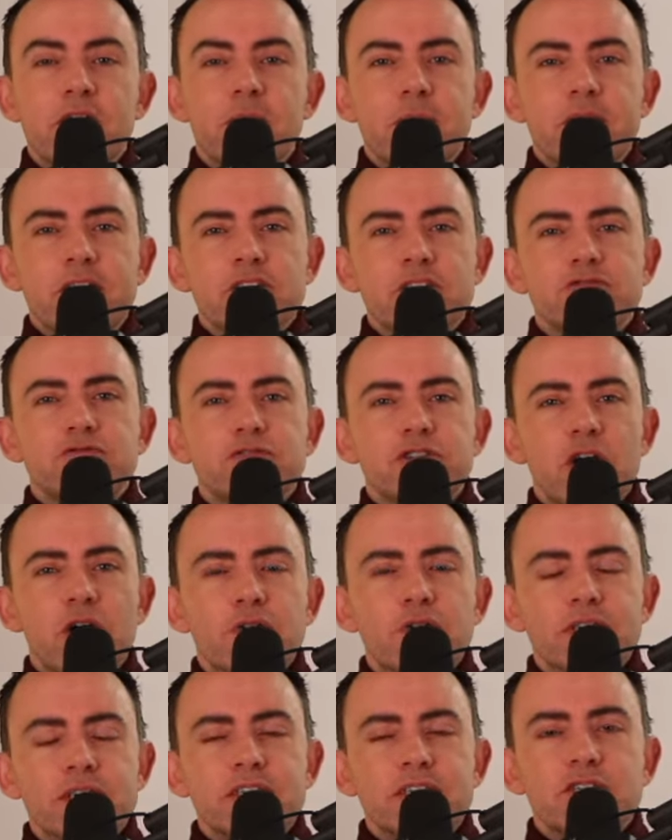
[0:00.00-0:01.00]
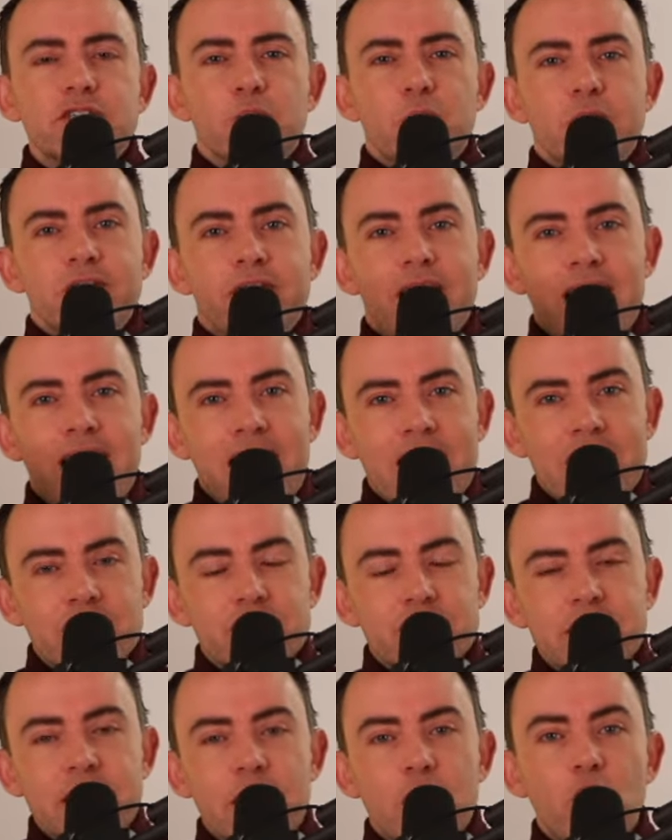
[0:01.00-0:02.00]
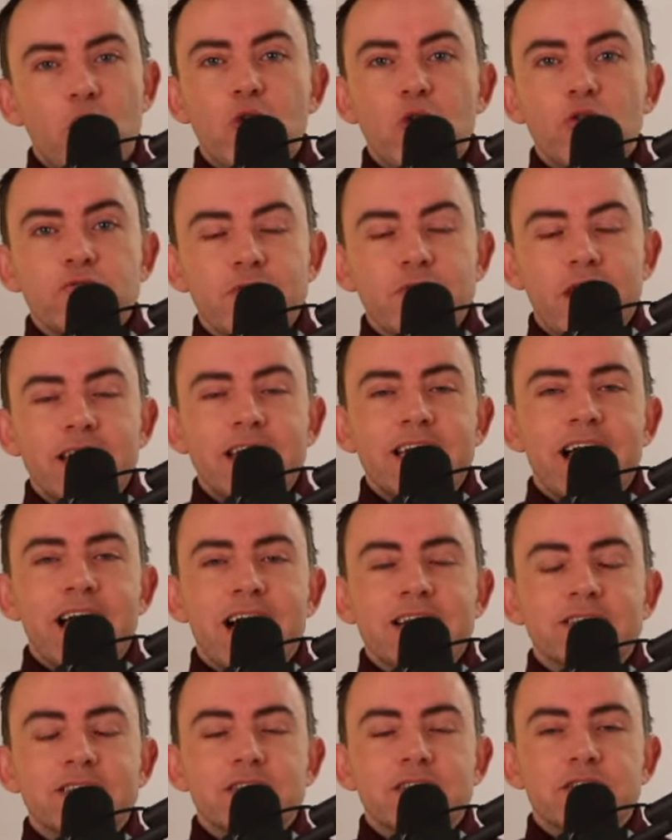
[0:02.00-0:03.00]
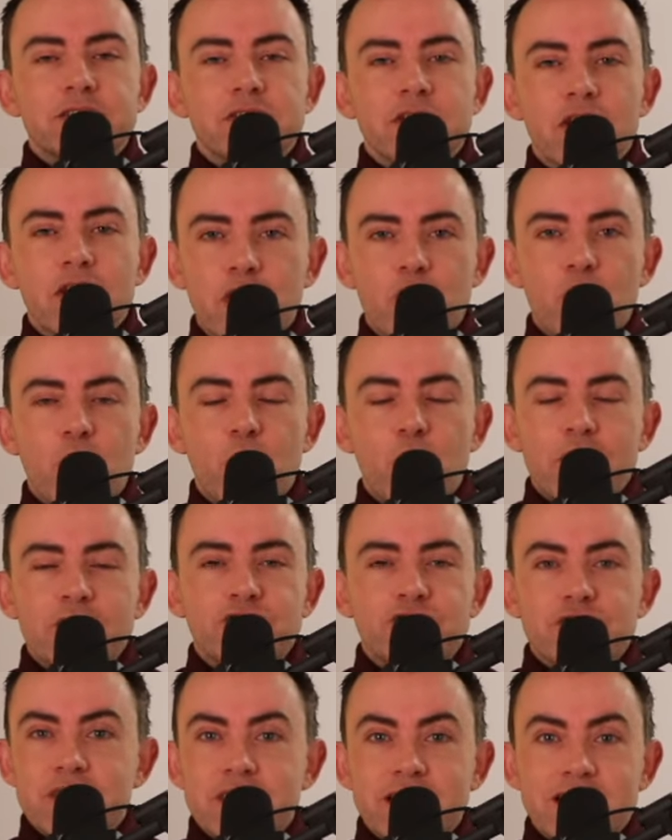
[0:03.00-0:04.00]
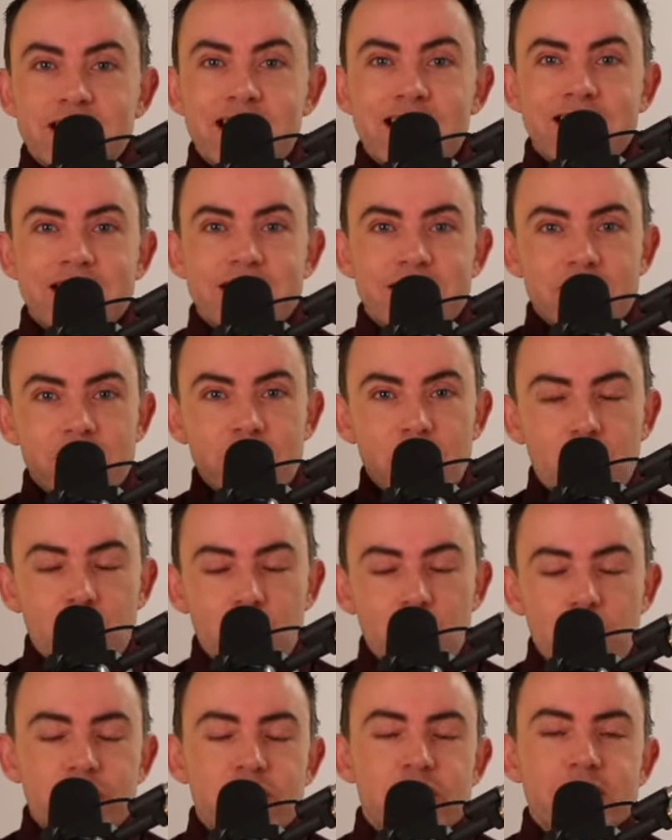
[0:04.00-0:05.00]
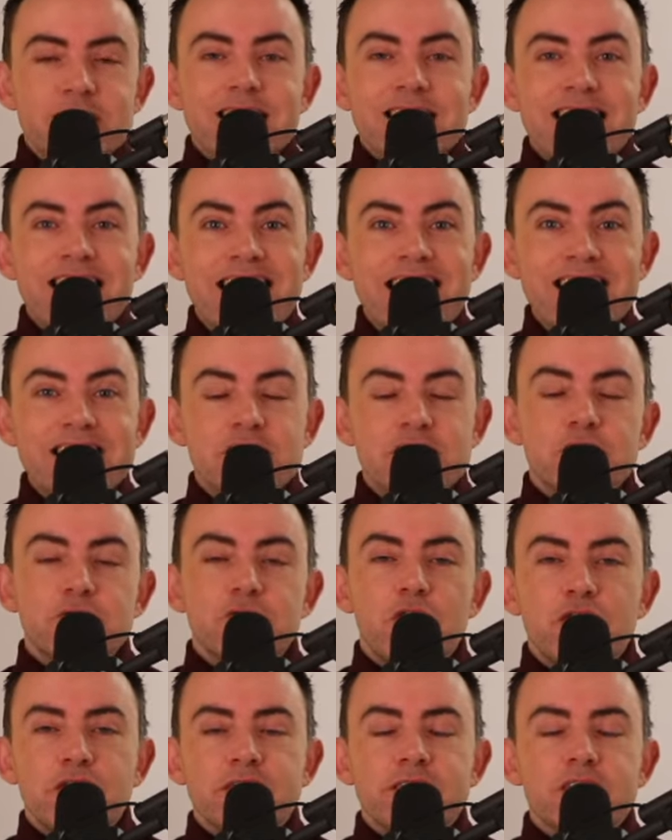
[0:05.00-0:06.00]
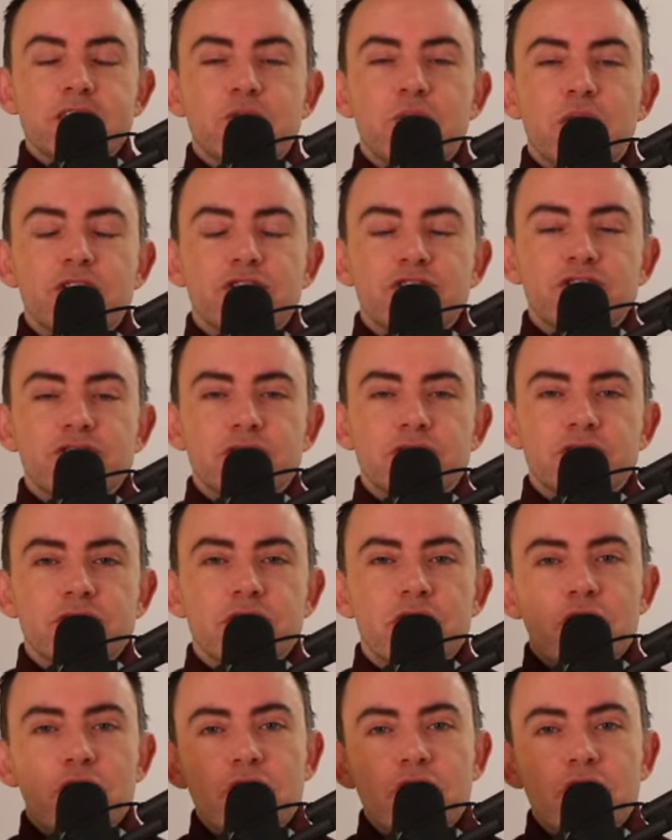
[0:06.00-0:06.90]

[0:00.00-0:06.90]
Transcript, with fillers: Because notice that we've actually already answered question nine, which is later on in the questions.